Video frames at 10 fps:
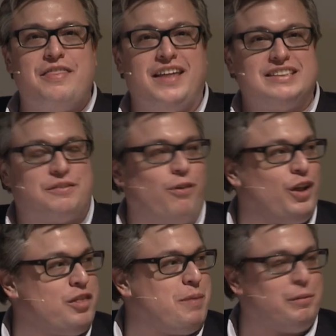things that fall
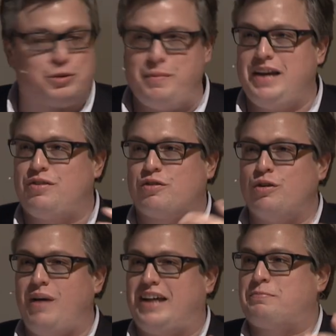into the public domain
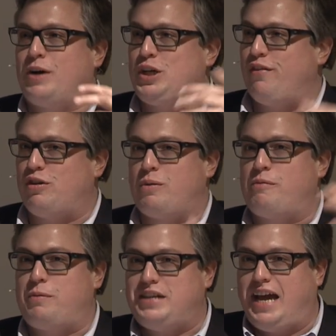through expiration of the term
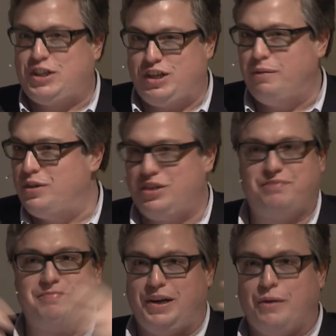of protection, which is,
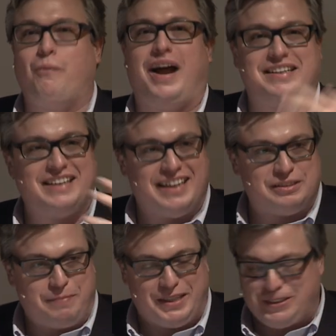you know, why today is
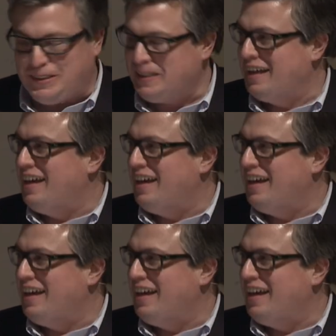special,